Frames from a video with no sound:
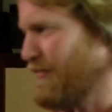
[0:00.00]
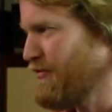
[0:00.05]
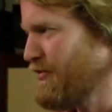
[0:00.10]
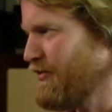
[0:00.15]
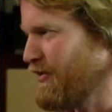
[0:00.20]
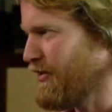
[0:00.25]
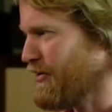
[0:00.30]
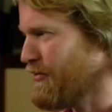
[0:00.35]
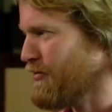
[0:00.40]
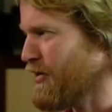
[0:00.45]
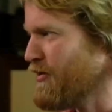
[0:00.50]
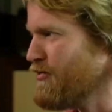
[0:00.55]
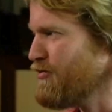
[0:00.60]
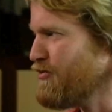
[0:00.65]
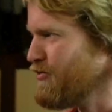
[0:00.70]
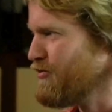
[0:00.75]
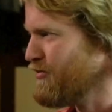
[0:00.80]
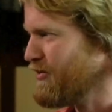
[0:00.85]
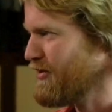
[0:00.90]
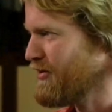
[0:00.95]
everything
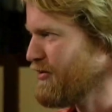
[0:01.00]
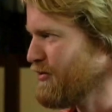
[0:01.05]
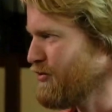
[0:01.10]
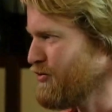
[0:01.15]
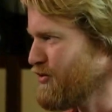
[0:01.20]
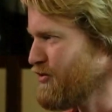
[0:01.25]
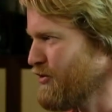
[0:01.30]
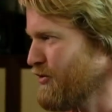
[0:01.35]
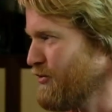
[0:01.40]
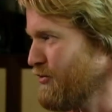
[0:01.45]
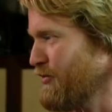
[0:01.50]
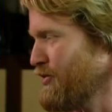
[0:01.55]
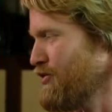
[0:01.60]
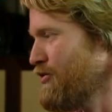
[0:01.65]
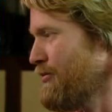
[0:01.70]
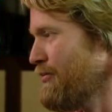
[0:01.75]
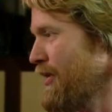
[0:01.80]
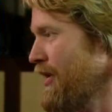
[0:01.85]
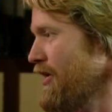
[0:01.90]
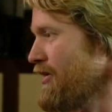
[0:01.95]
around you, and also
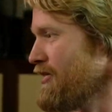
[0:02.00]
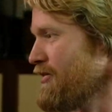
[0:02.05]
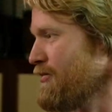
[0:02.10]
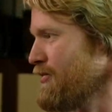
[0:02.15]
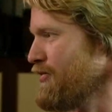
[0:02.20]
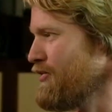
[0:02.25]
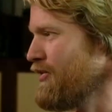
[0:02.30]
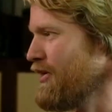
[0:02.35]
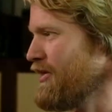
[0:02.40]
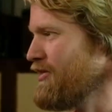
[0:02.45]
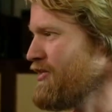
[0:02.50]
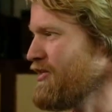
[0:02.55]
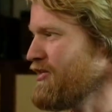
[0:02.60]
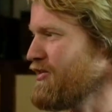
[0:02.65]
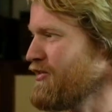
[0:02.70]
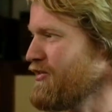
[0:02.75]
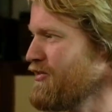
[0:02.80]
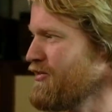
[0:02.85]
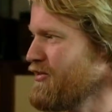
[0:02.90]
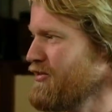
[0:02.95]
with your past, with your
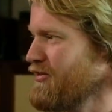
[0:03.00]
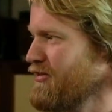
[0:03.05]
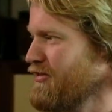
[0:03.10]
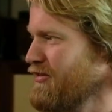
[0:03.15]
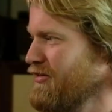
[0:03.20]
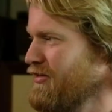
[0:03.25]
ancestors.